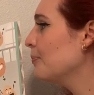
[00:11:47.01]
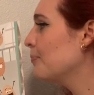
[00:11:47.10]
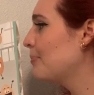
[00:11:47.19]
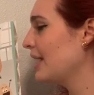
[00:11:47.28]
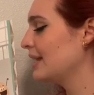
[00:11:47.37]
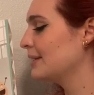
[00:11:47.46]

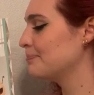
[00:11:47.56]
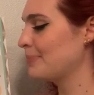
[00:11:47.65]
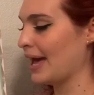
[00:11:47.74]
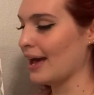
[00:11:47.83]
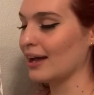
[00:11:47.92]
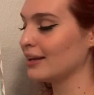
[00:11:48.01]
bit
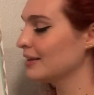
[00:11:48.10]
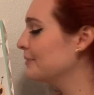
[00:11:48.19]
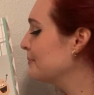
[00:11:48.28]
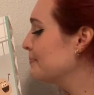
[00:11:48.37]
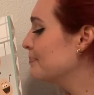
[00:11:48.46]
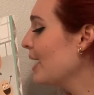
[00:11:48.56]
bad,
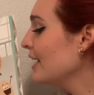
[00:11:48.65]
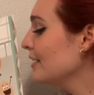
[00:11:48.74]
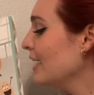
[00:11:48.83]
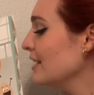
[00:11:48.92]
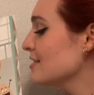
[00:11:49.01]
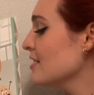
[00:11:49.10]
but
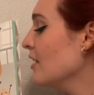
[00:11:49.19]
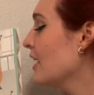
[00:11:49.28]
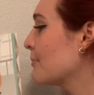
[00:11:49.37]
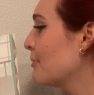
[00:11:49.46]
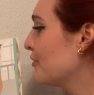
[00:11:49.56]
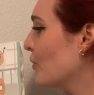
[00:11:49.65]
it's not like
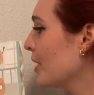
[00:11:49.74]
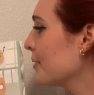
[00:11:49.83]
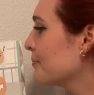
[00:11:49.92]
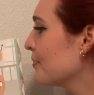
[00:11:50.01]
before.